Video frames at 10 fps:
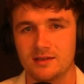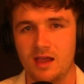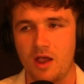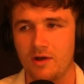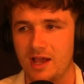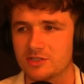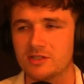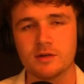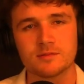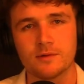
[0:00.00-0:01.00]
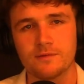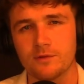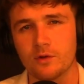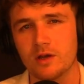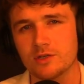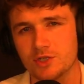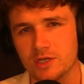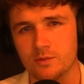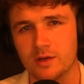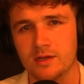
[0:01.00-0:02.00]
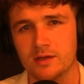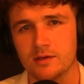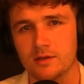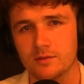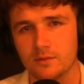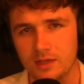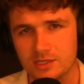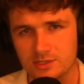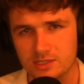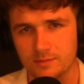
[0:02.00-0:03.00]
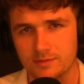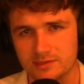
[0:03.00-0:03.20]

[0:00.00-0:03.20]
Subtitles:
I would actually much prefer a genuine relationship with